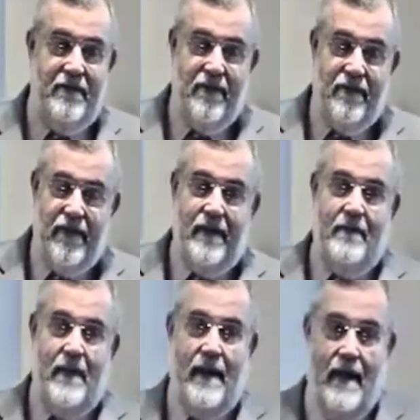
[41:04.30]

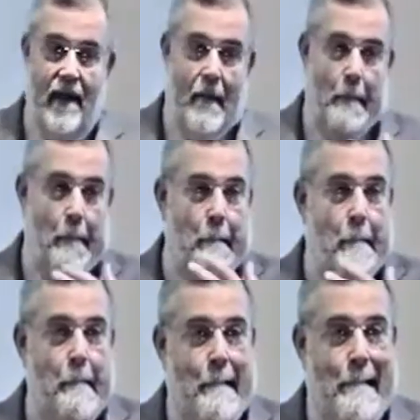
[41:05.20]
restricted, but
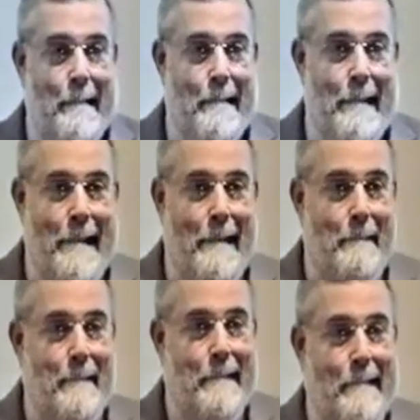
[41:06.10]
it's only
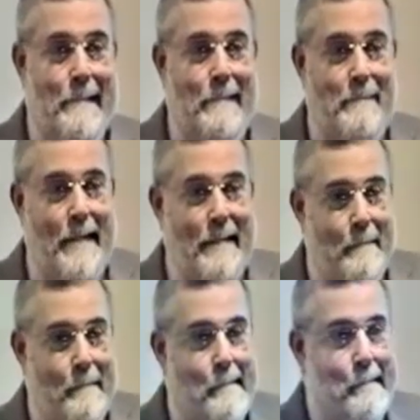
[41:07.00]
happening because his mouth
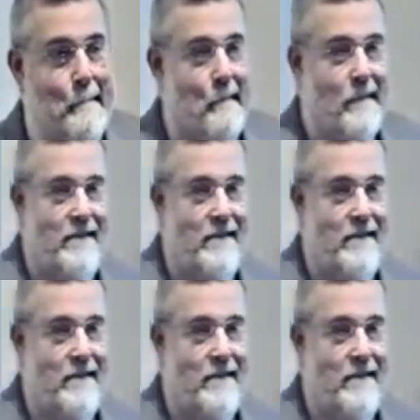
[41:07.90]
breathing.